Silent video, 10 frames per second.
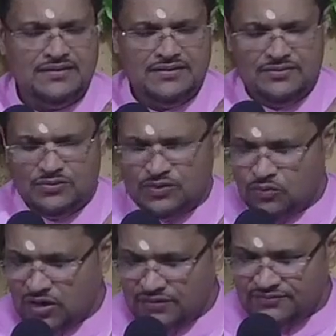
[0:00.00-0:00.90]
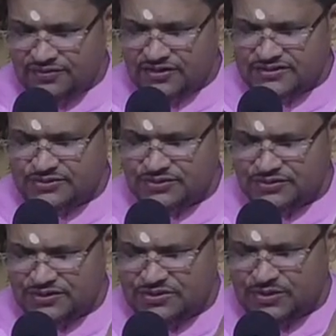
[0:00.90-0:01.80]
With one voice we do
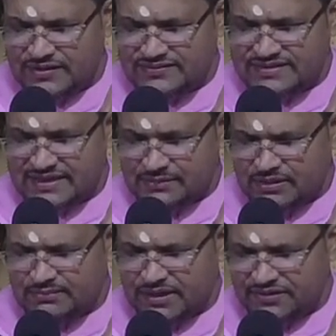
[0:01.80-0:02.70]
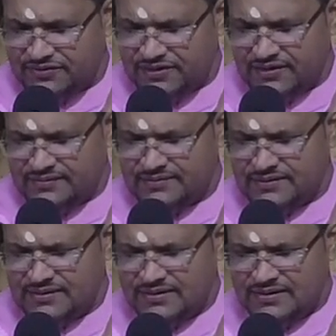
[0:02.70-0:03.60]
the 12 syllable mantra.
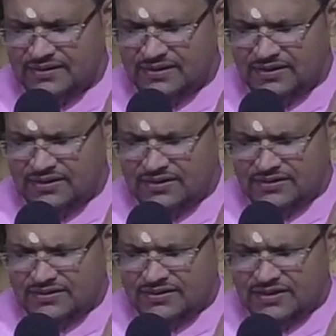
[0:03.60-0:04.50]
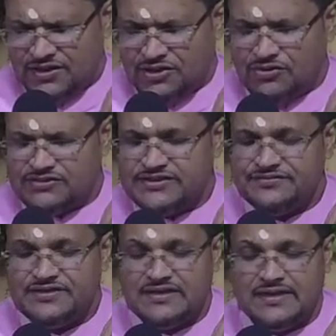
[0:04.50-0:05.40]
In the course of
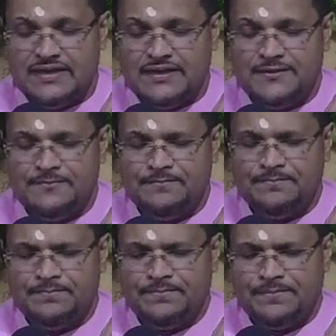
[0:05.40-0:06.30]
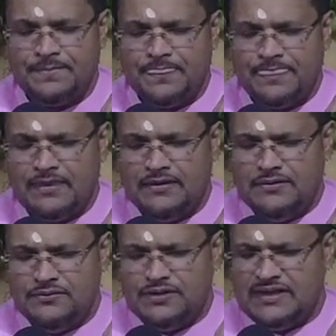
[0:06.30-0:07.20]
today,
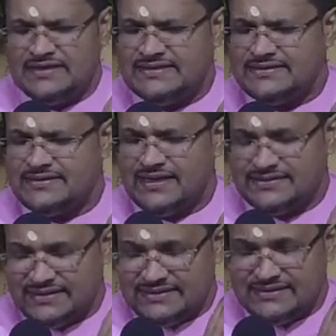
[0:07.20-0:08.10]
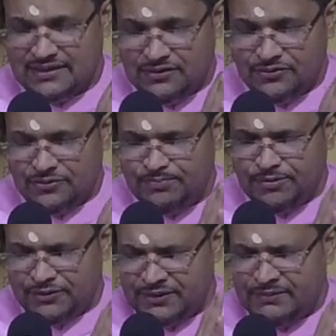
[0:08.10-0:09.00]
we listened as it's the Guru
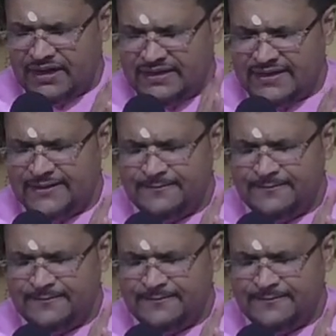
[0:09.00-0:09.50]
Purnima day.